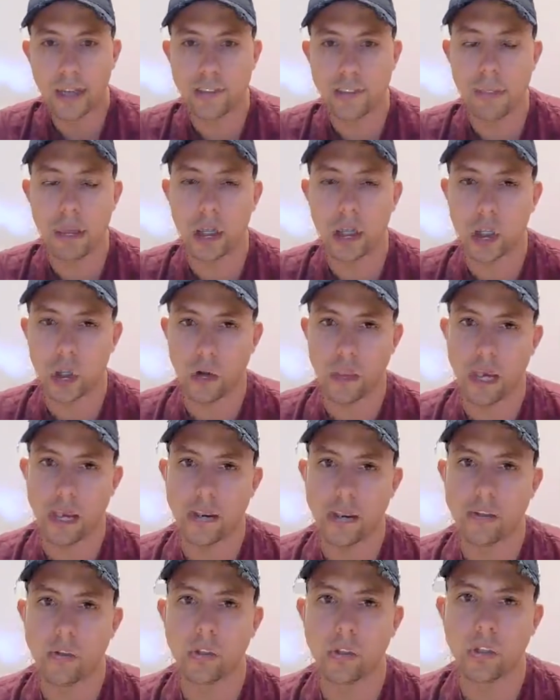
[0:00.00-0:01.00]
to make sure
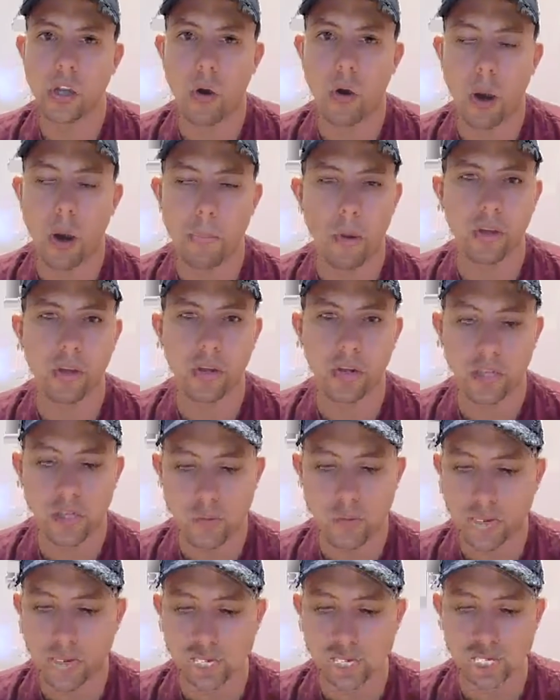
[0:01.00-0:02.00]
that our marketing
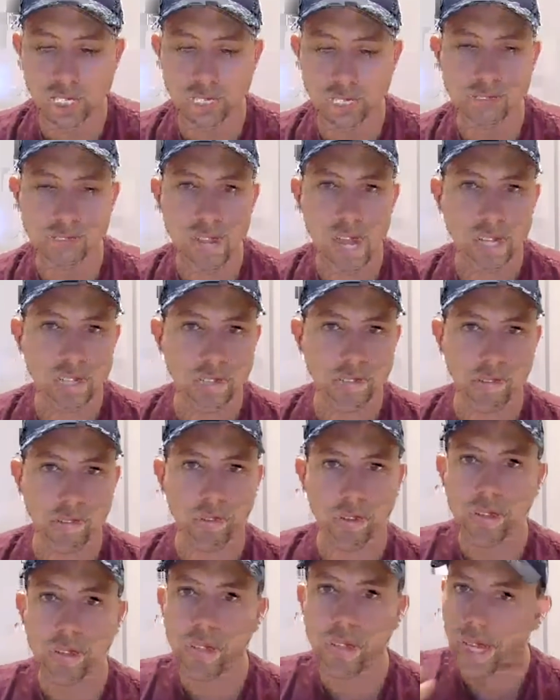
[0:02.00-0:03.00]
strategy does not
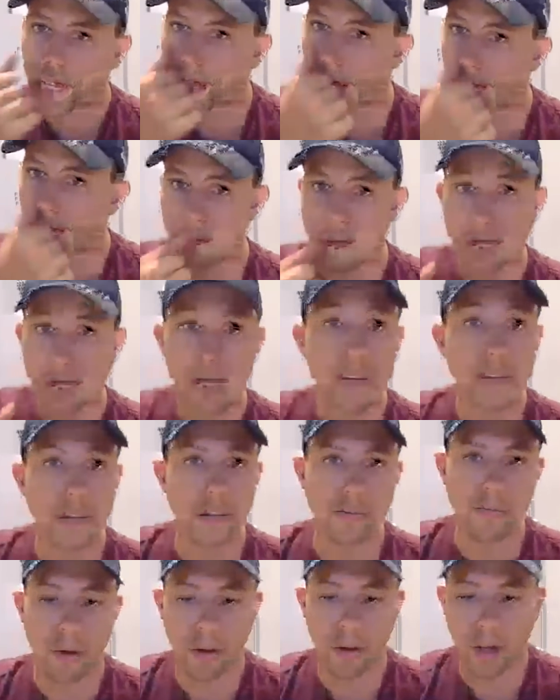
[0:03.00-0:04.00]
just look like everybody
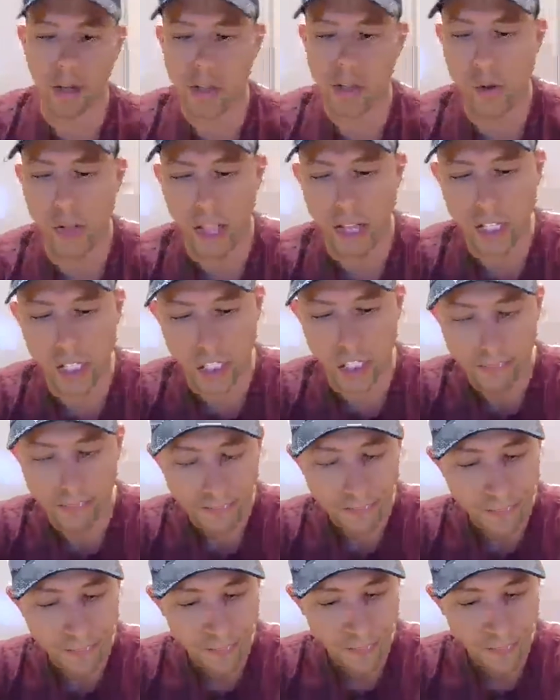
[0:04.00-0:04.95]
else's marketing strategy.